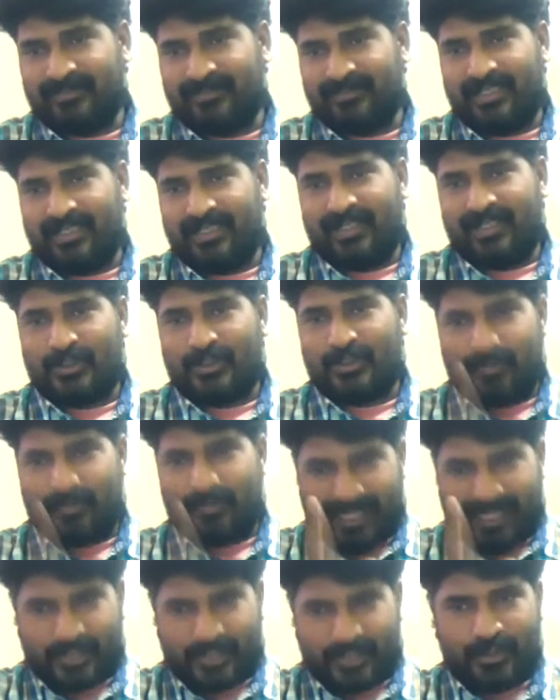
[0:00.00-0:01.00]
So make
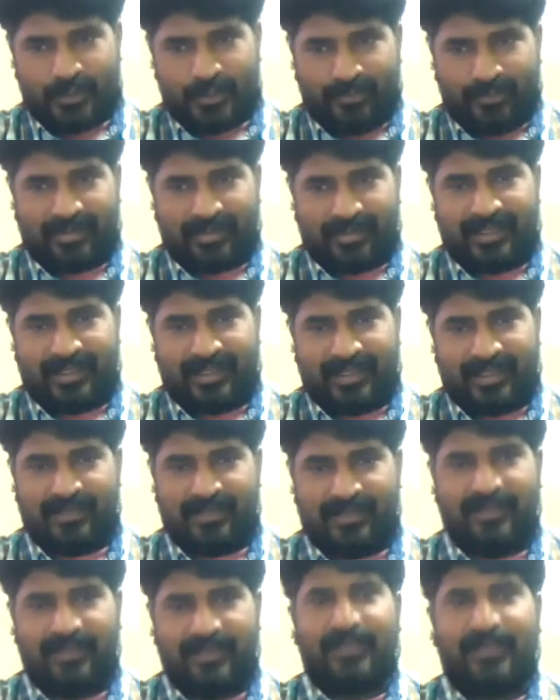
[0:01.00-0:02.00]
sure that
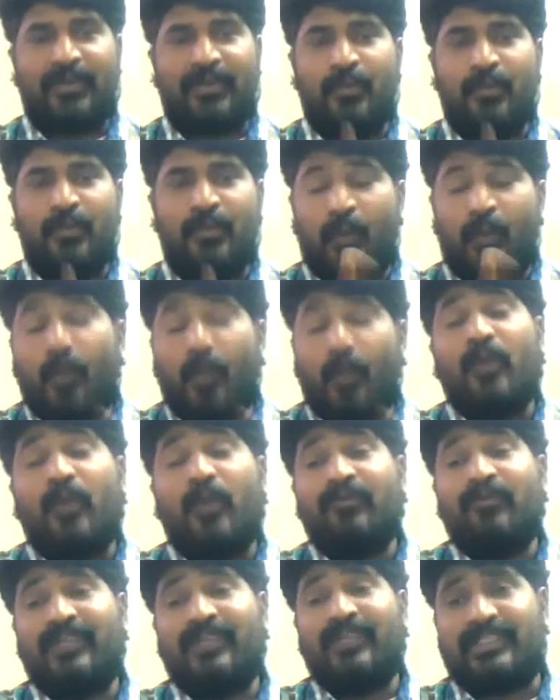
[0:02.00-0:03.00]
you
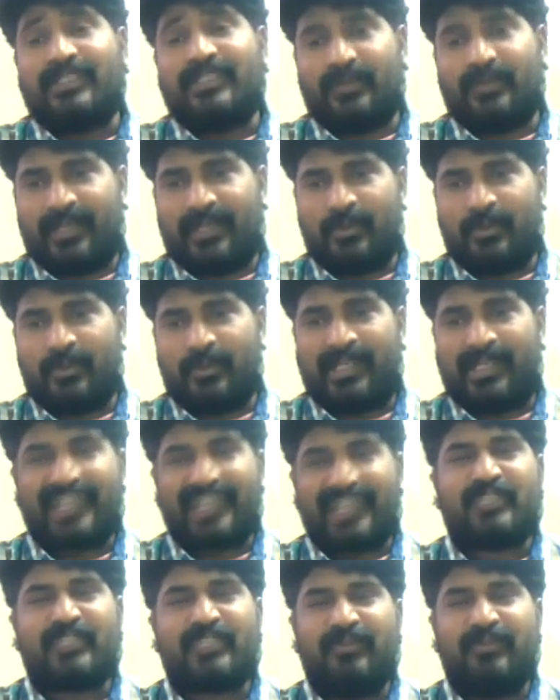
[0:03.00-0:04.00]
always, okay, your text
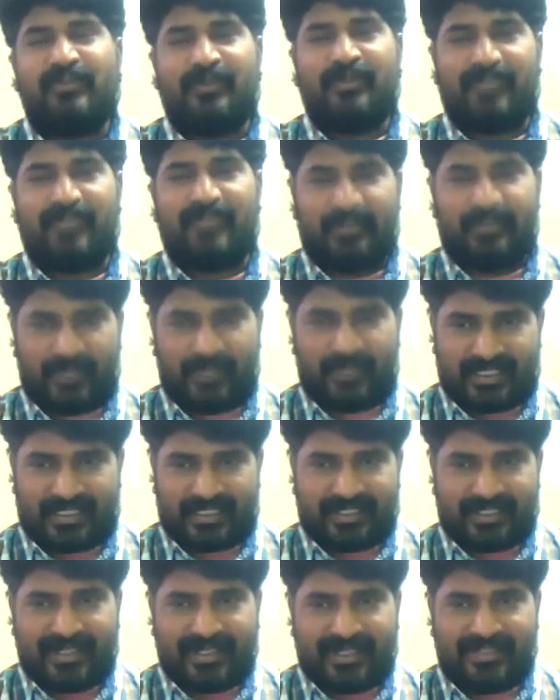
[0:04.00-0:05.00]
will be very
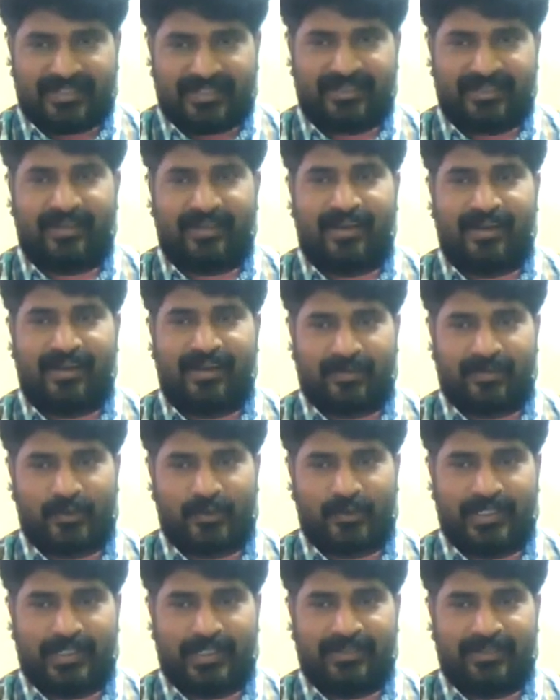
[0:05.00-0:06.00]
precise and
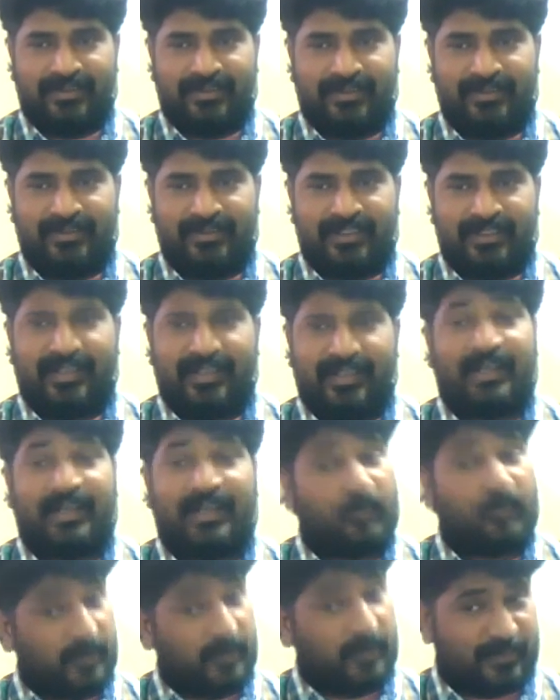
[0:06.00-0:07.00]
clear and
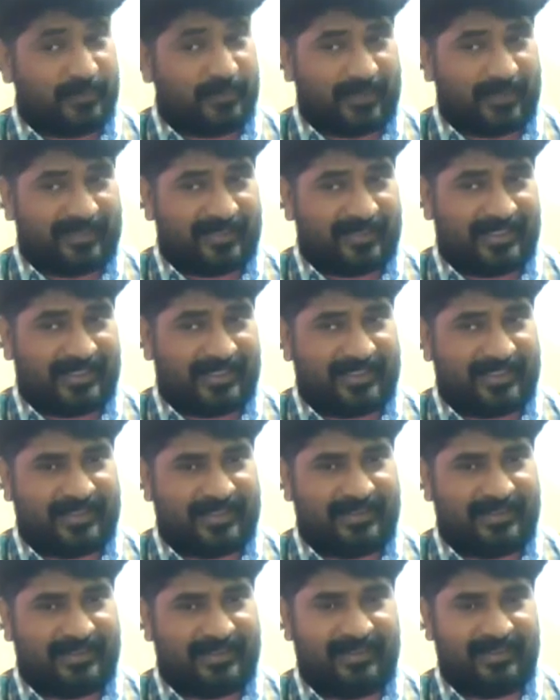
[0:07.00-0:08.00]

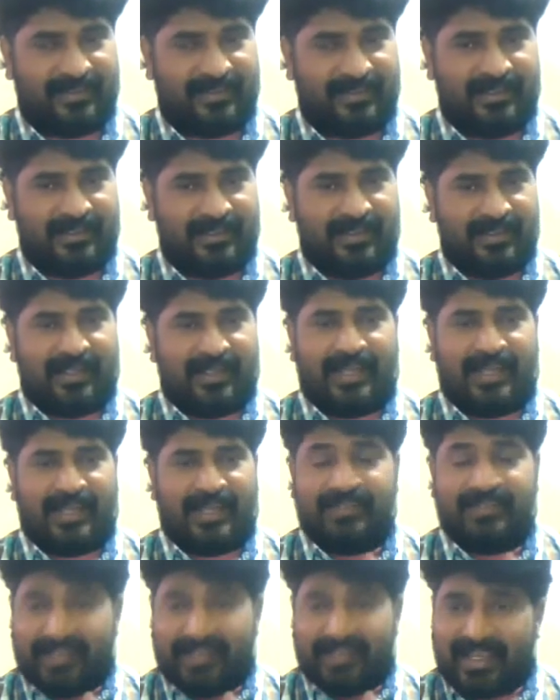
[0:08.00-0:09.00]
appropriateness. And
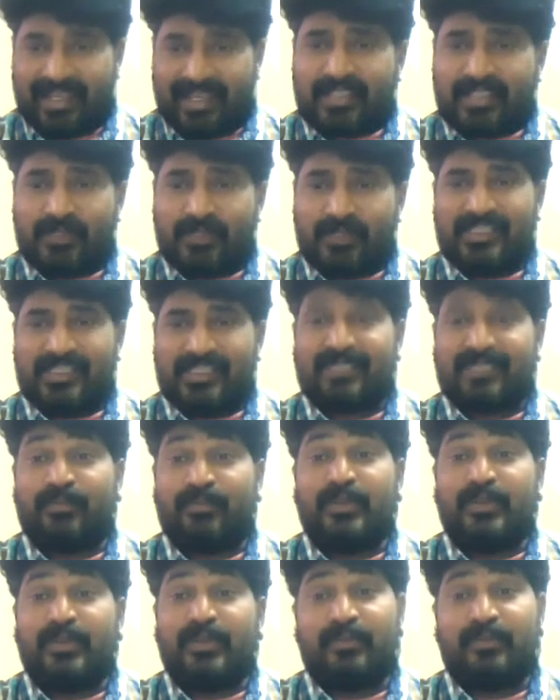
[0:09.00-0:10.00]
there has to be some
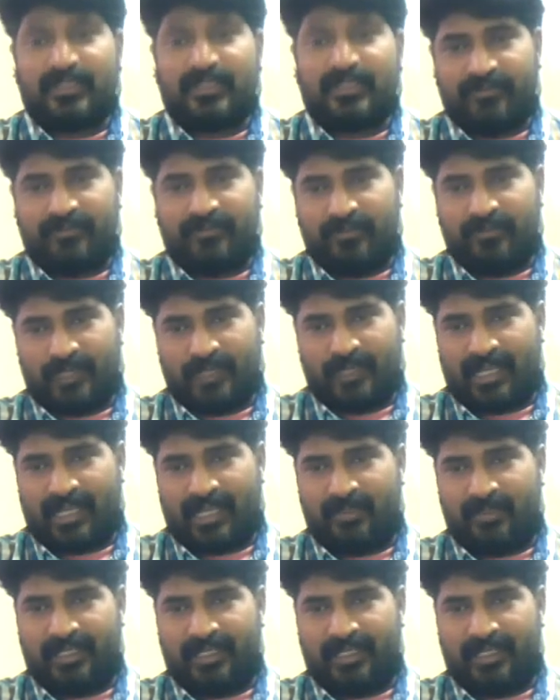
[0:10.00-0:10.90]
purposeful vocabulary.